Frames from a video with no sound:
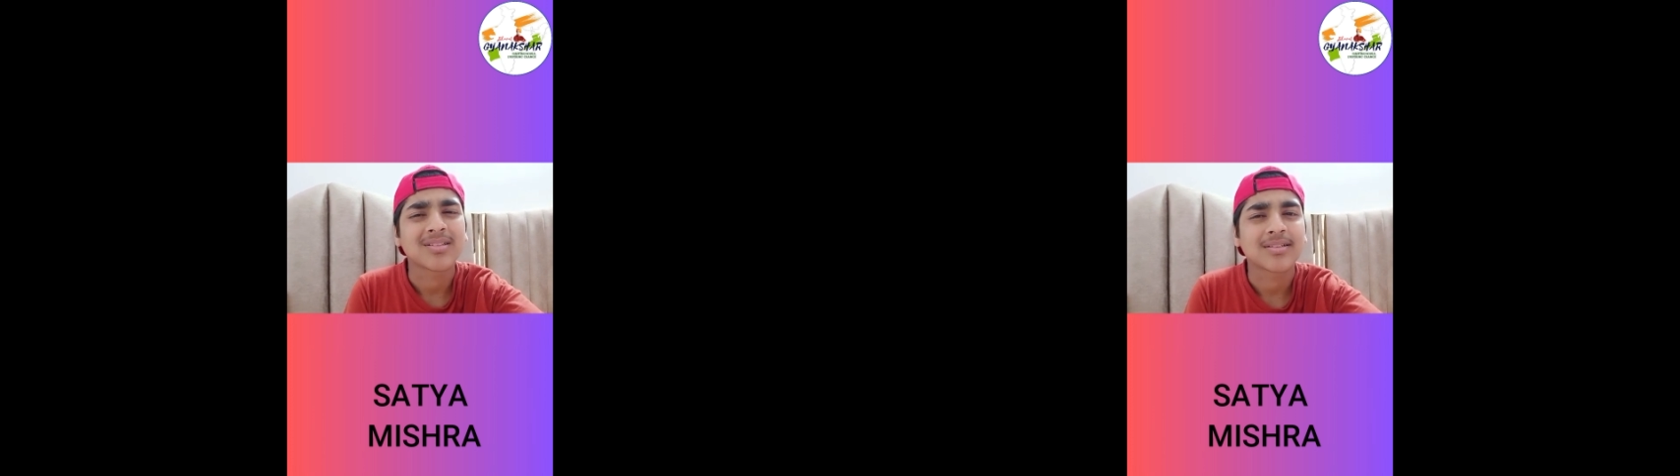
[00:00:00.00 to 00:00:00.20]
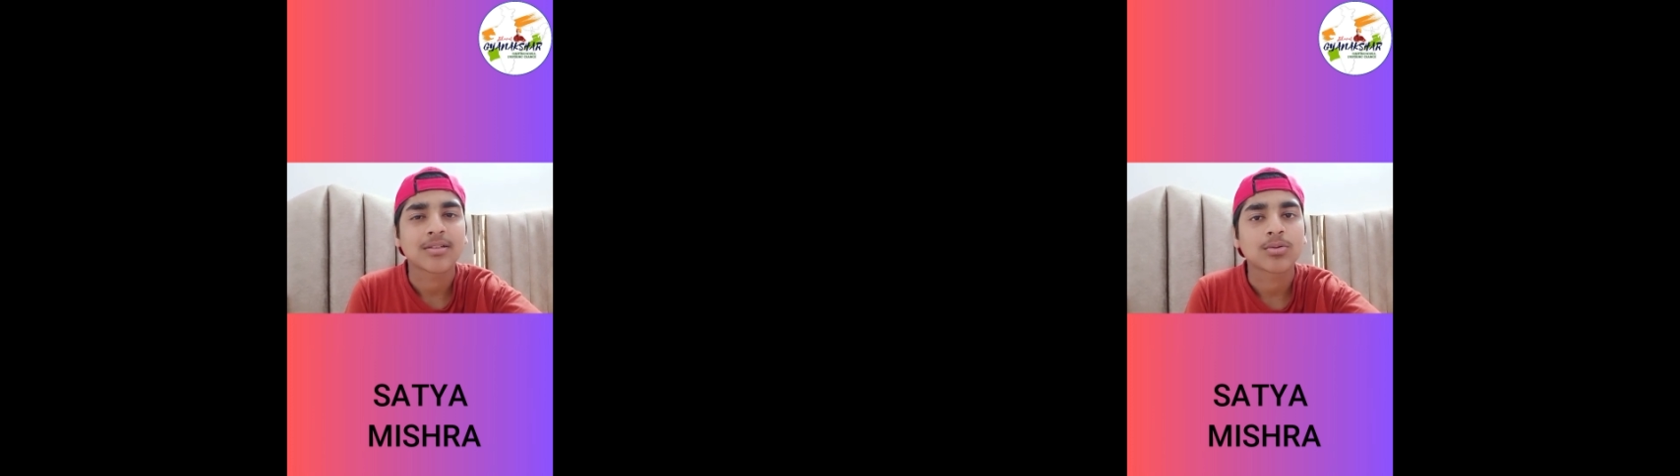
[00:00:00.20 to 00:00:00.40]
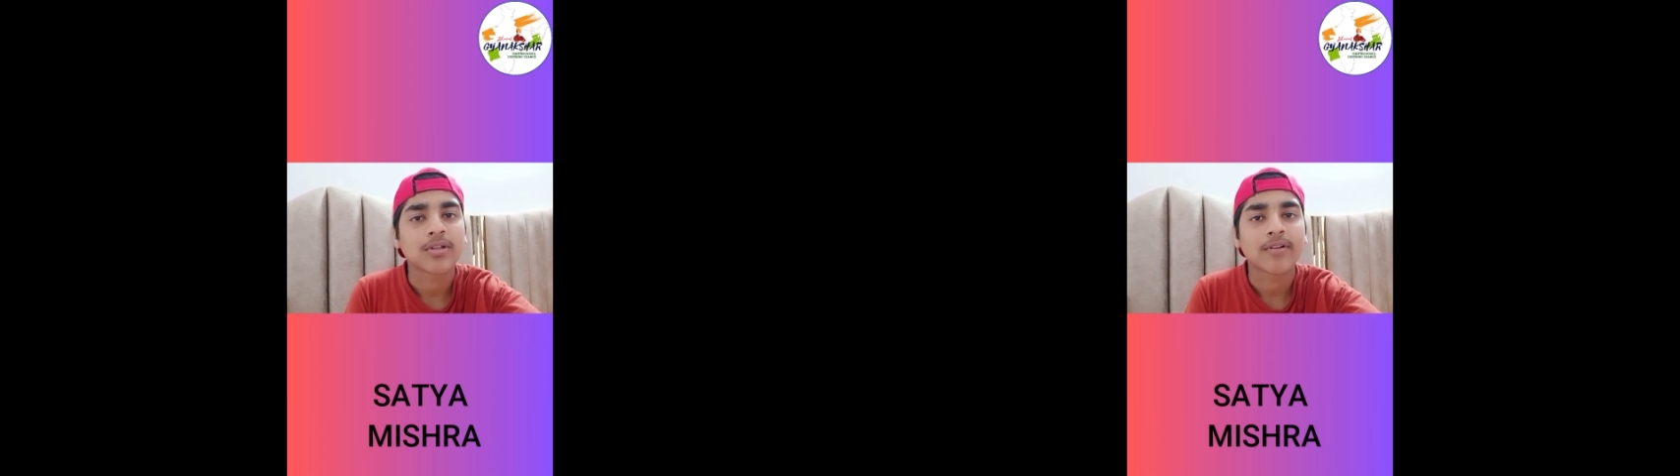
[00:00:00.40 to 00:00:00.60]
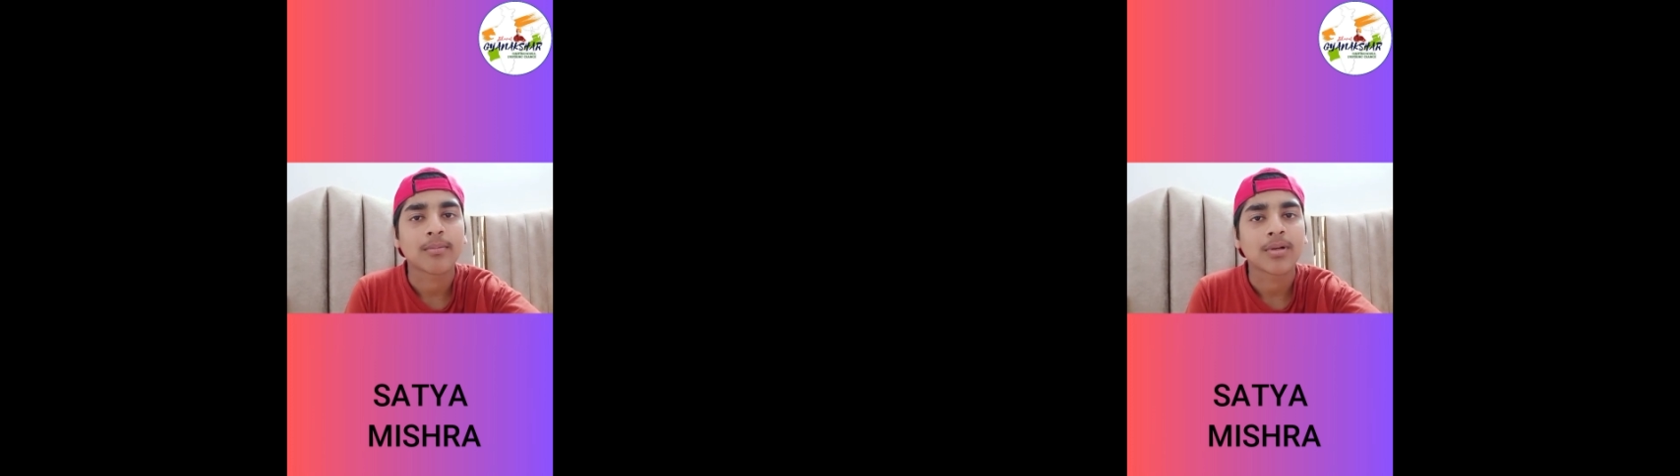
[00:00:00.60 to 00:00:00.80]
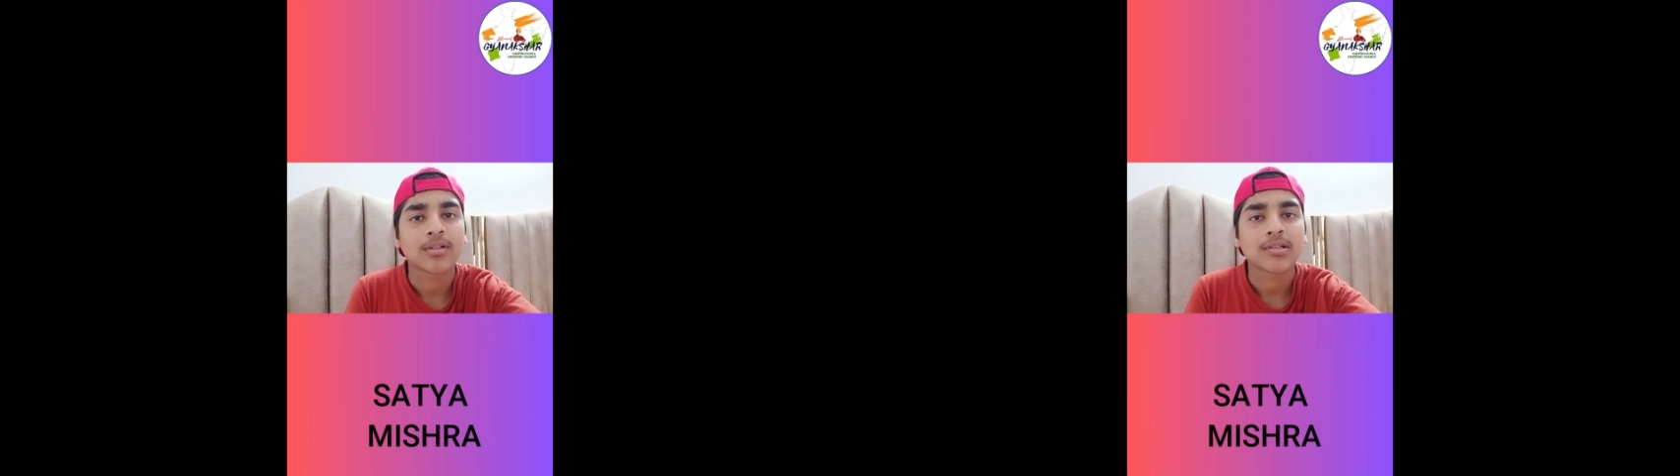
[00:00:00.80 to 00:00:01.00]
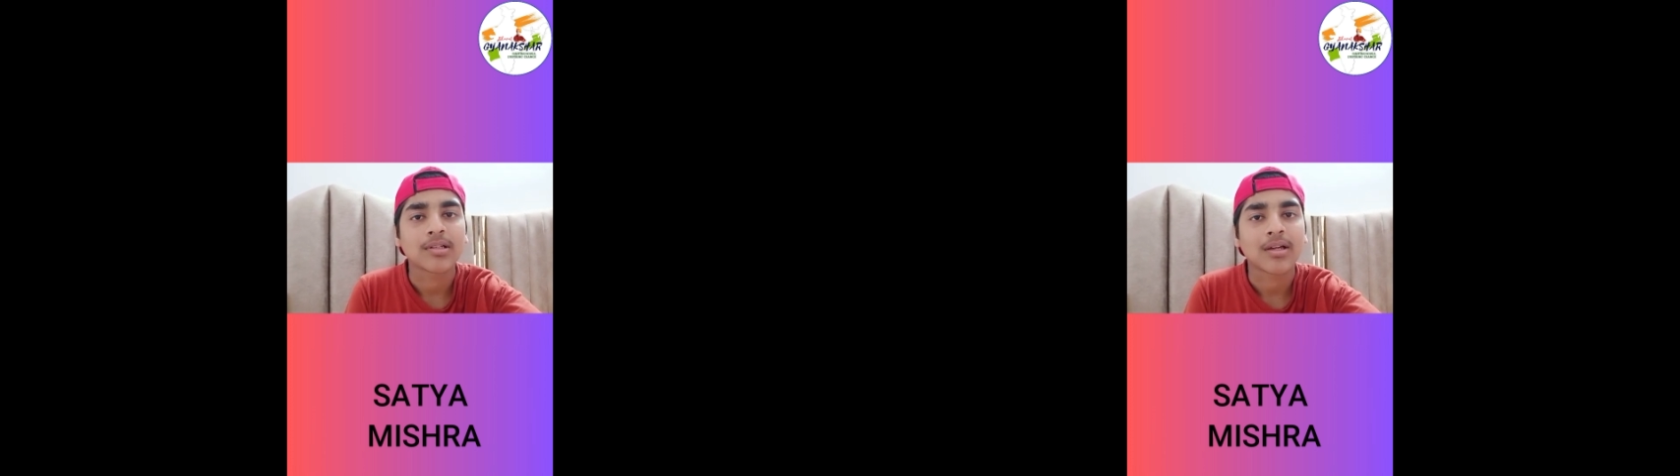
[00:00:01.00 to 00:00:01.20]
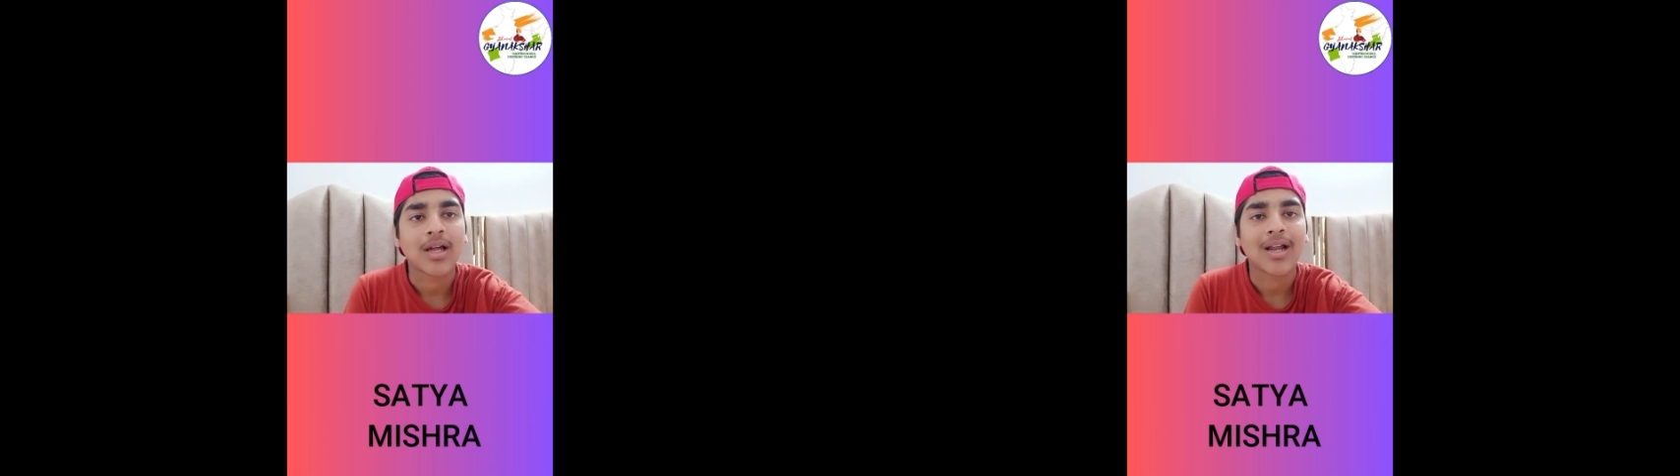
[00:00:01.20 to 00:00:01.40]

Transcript: 6 to 7 months.